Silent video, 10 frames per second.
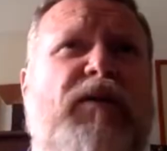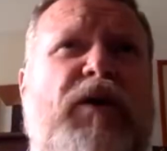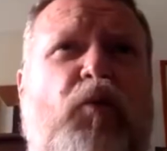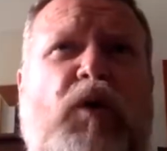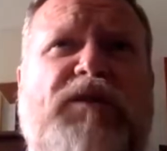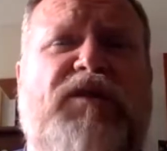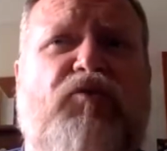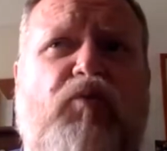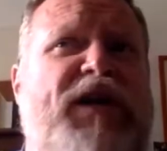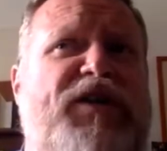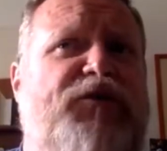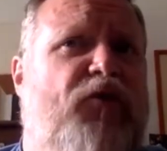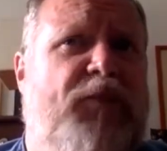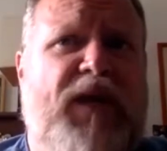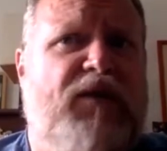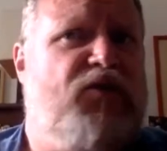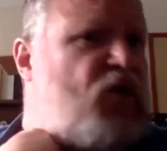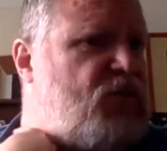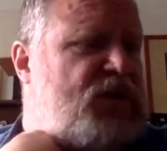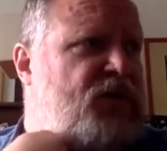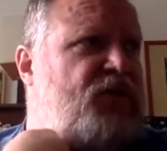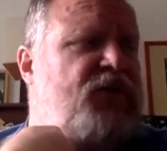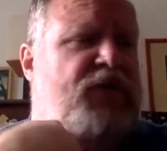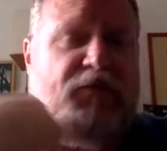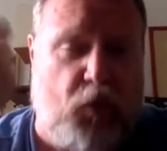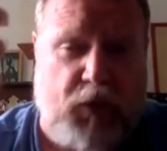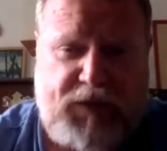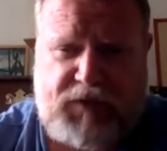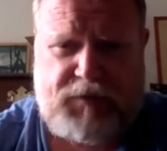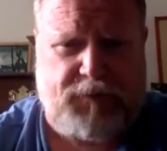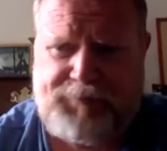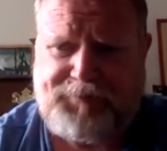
a reach for me in terms of the voice.